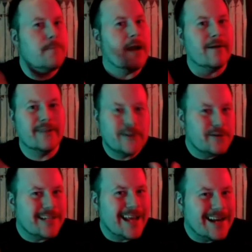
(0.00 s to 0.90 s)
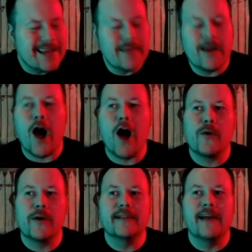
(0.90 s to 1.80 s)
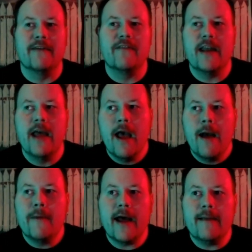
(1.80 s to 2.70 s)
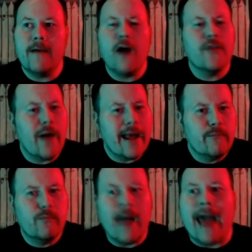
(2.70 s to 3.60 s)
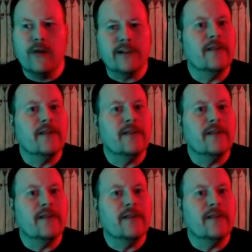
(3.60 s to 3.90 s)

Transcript: parents are dating and the awkwardness of it. But although I looked